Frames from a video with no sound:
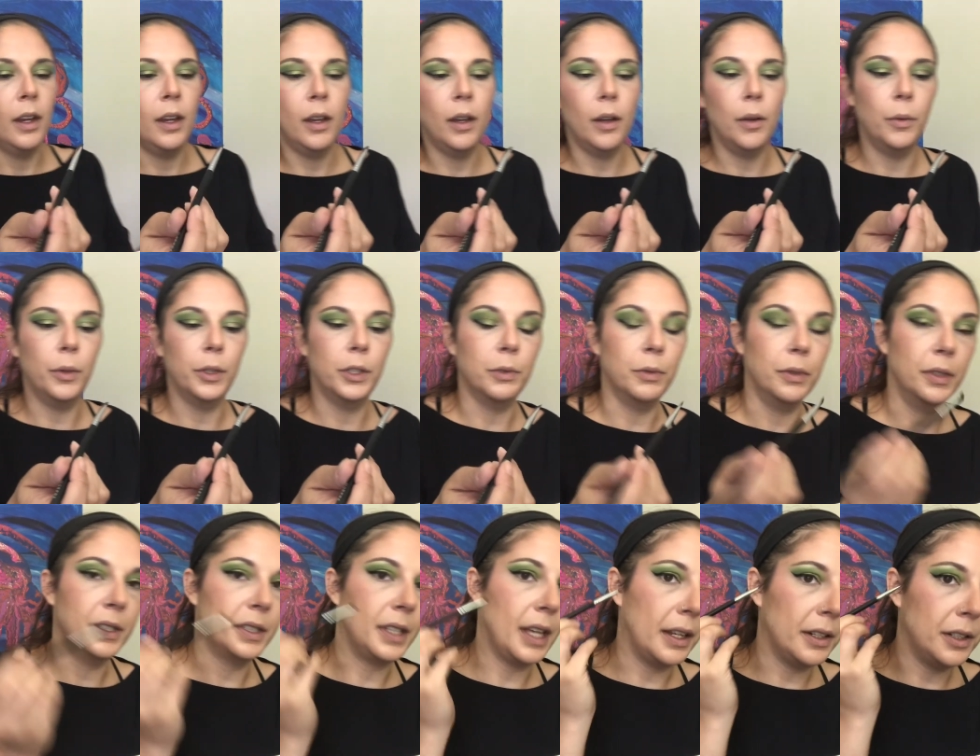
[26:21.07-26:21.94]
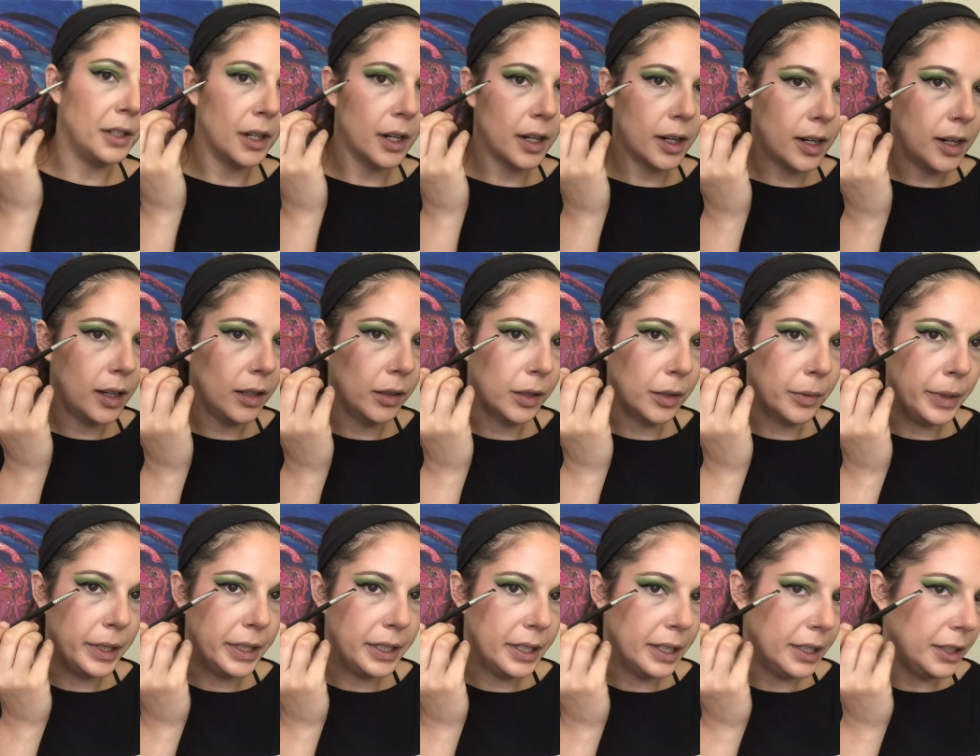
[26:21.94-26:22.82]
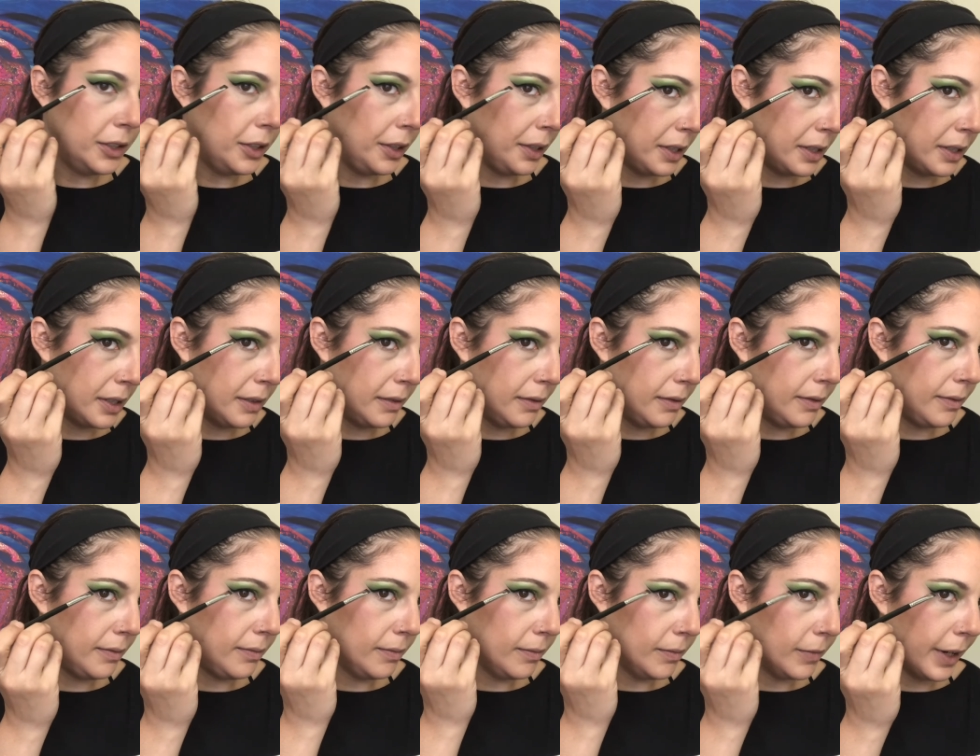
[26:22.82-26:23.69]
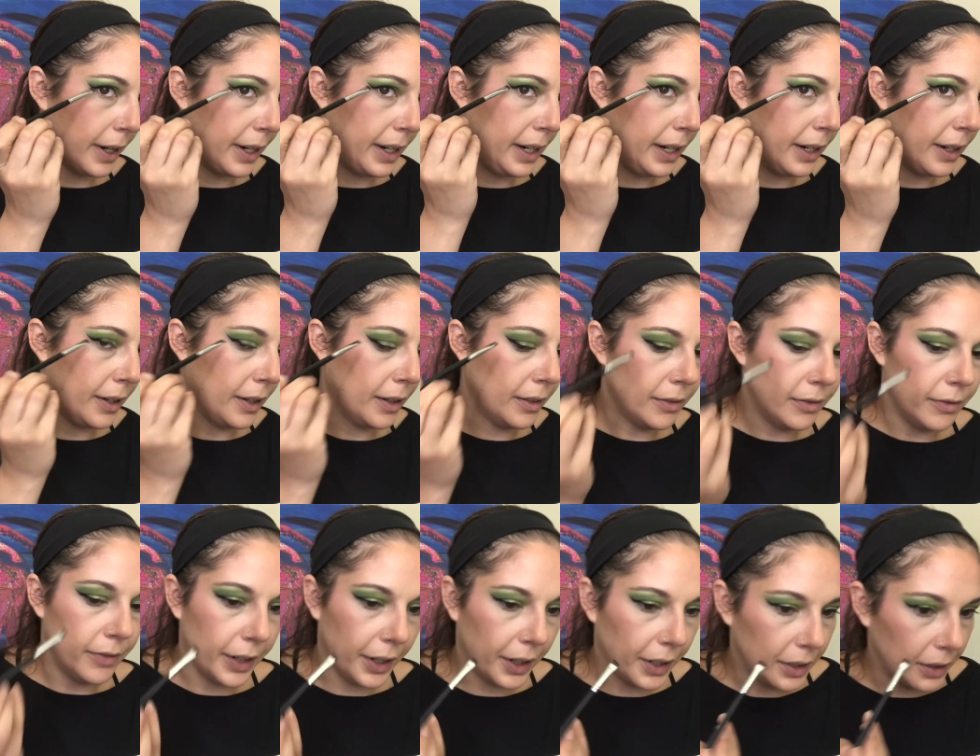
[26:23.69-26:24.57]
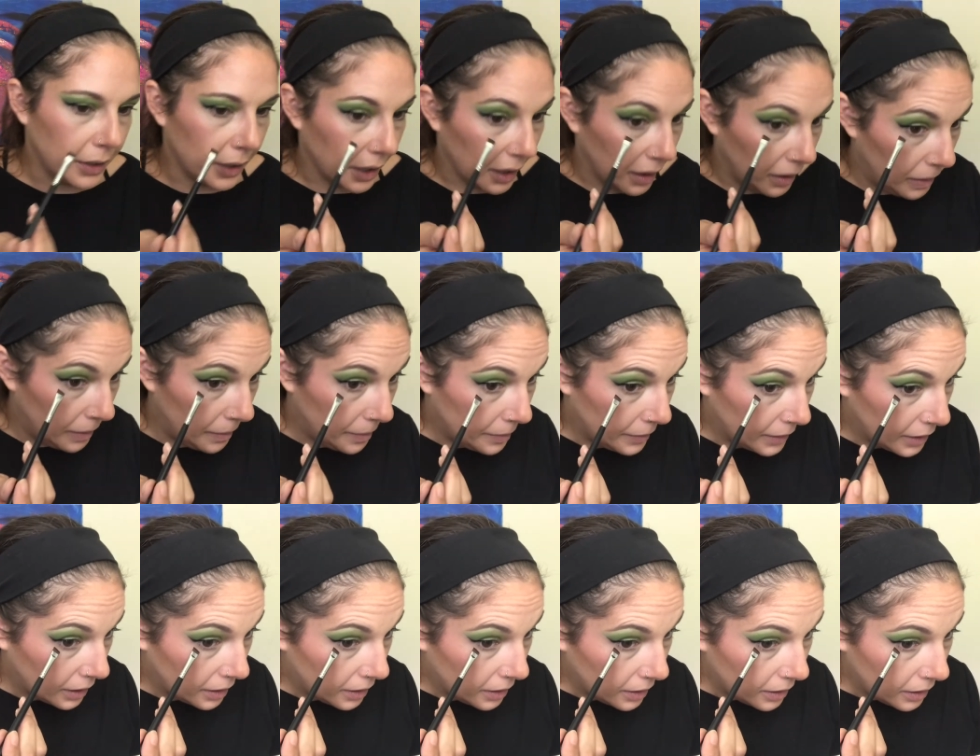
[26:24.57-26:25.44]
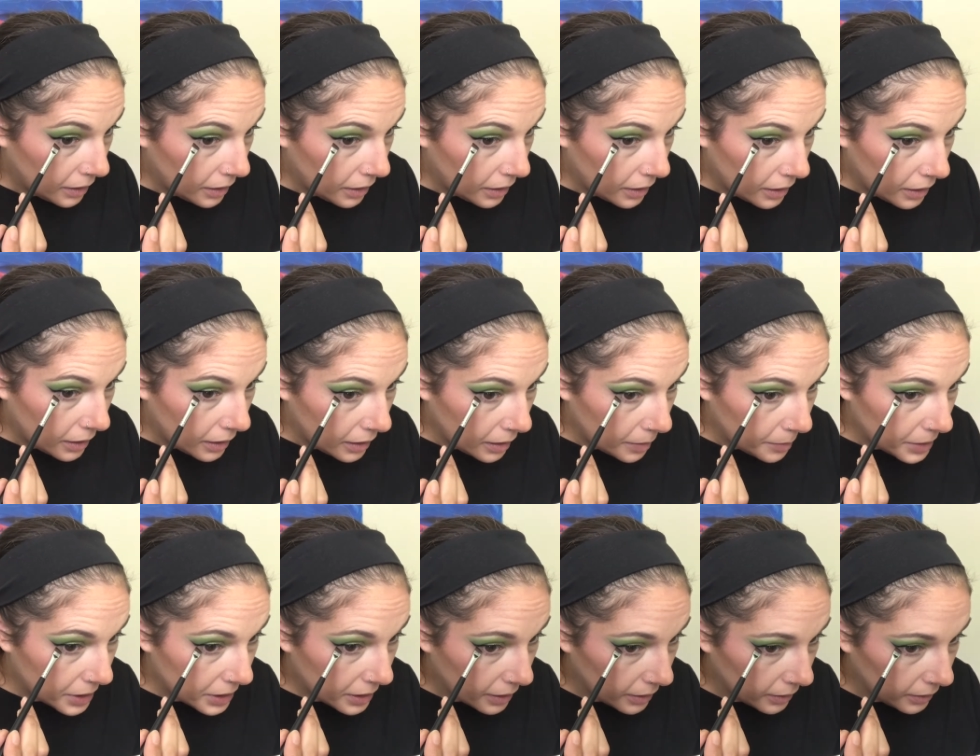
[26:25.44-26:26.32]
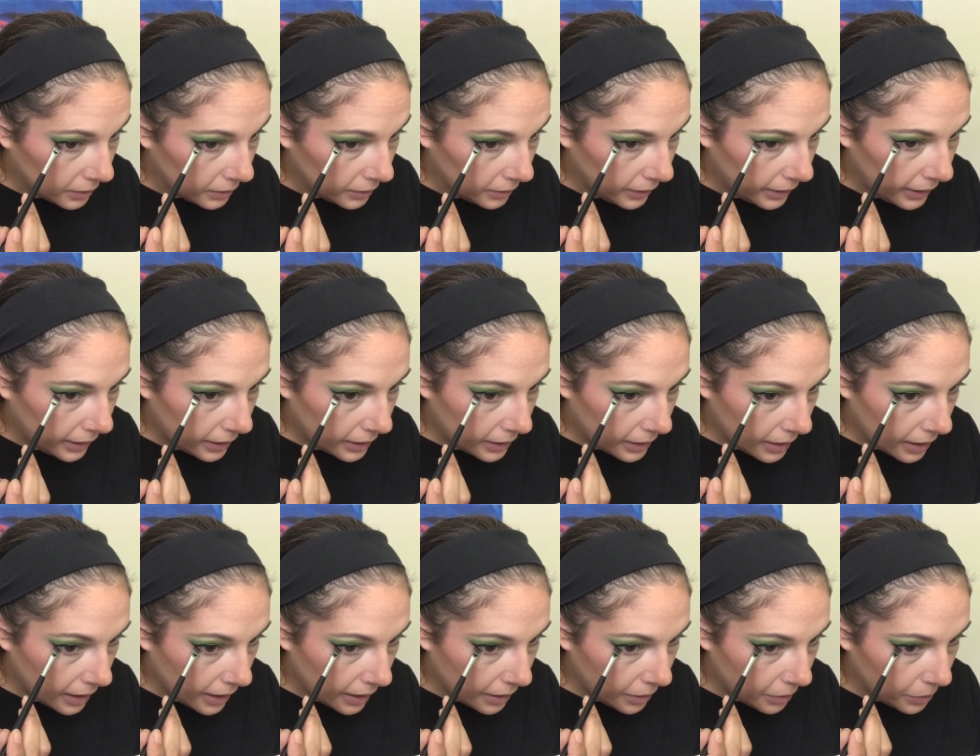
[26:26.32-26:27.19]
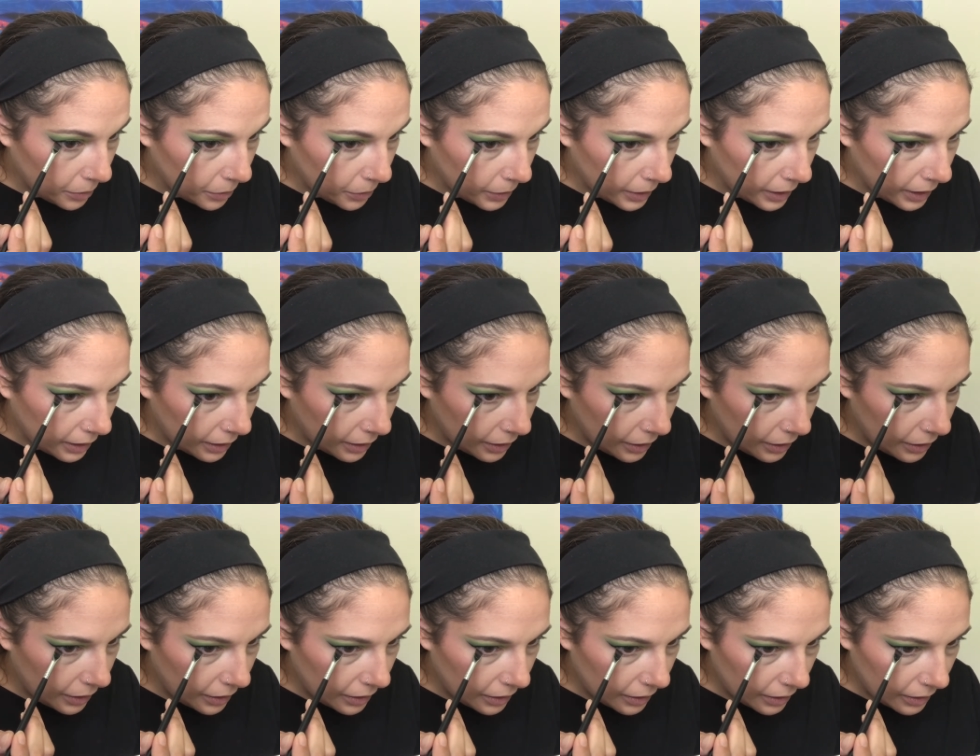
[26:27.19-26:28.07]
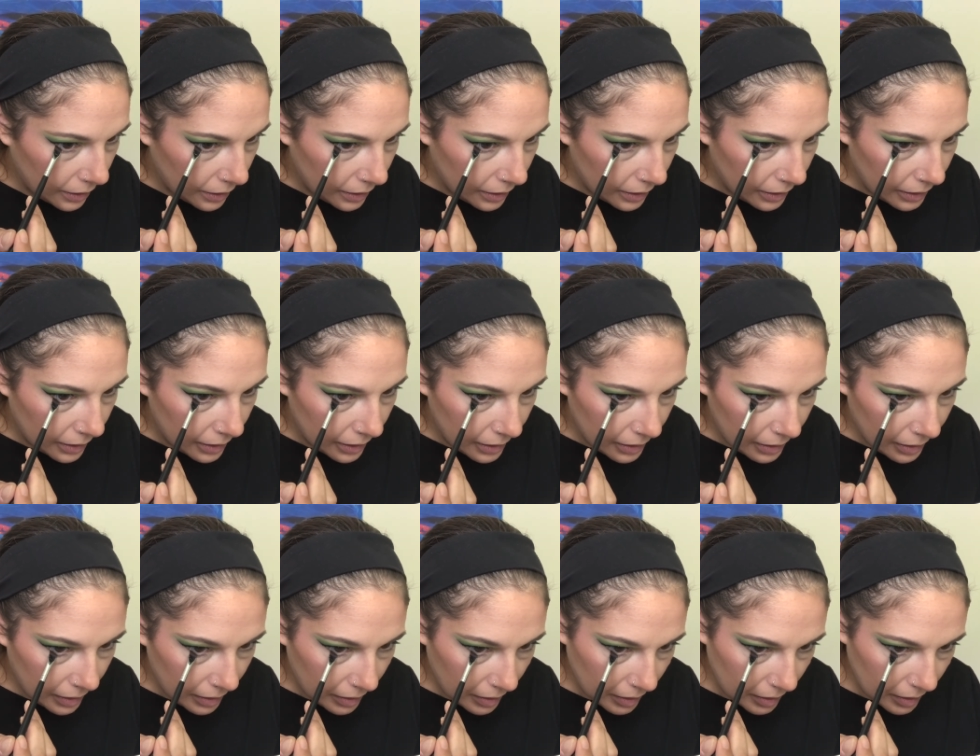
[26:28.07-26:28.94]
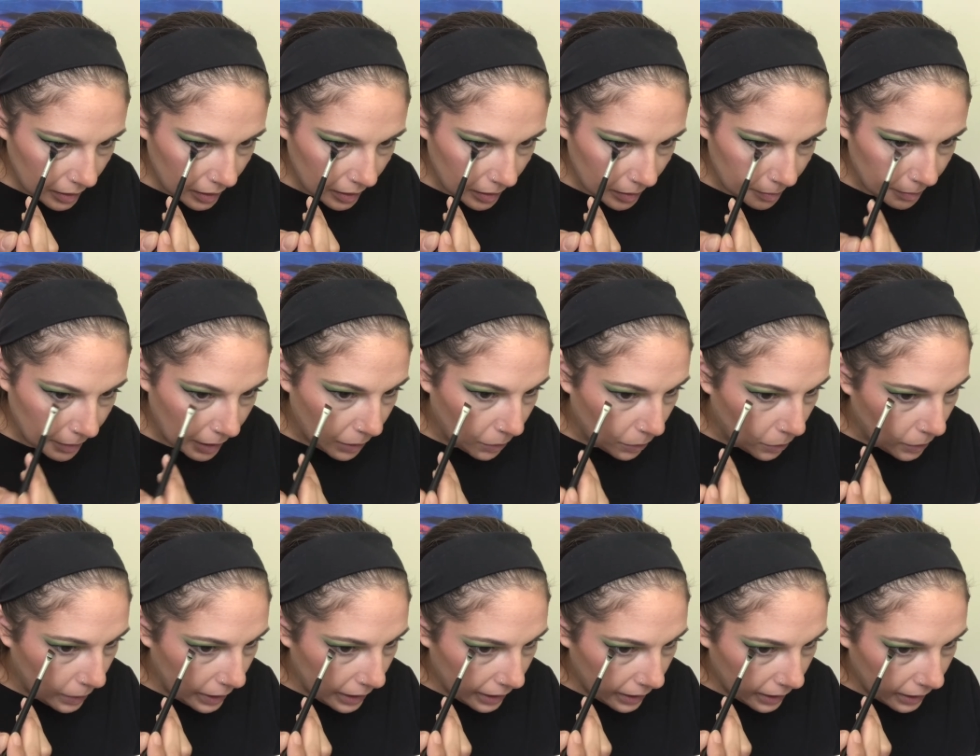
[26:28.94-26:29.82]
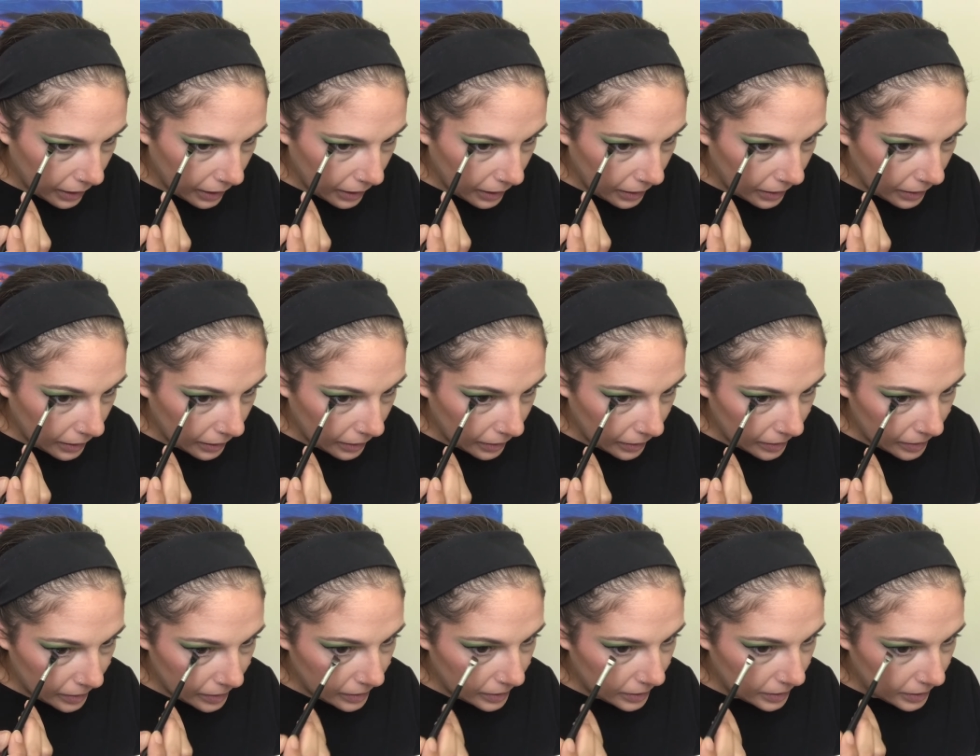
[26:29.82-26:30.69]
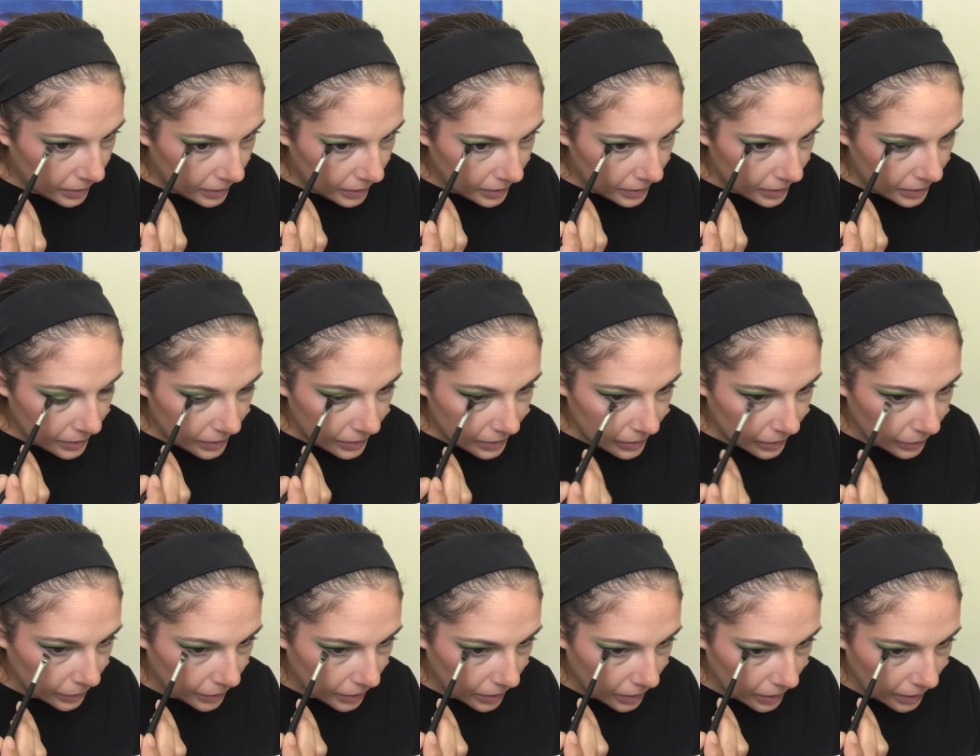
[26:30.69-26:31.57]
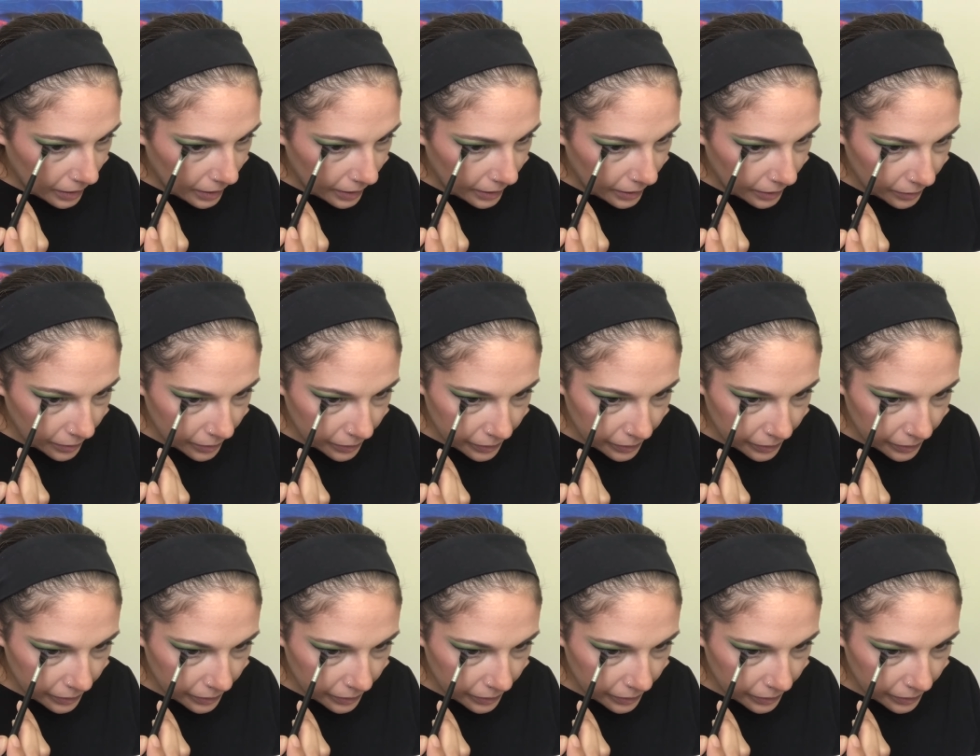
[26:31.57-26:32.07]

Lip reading: which was that dark color we did just right here, very little. And I'm just going to link that with my wing so it all kind of